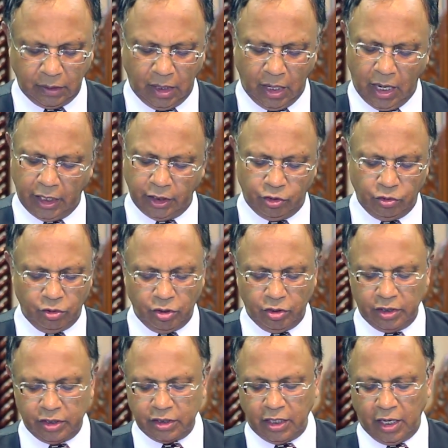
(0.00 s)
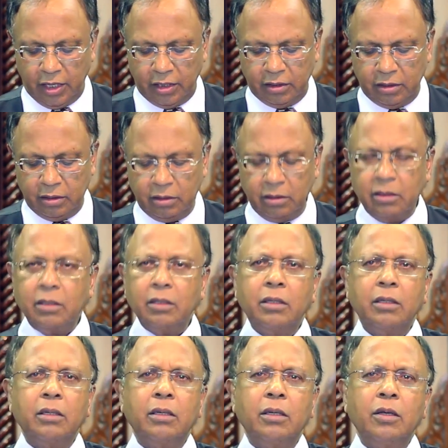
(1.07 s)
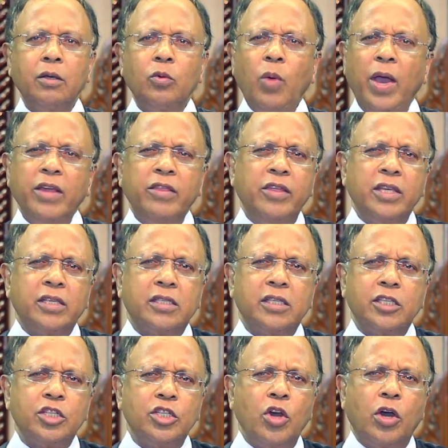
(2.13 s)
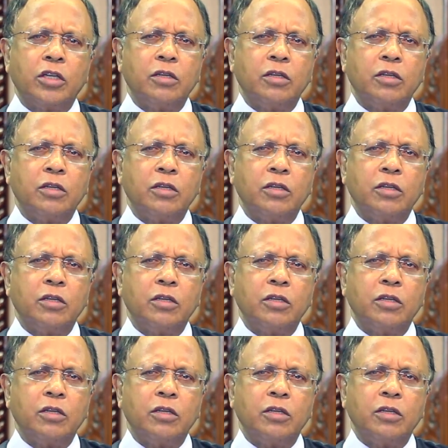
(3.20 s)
I do not understand why this is not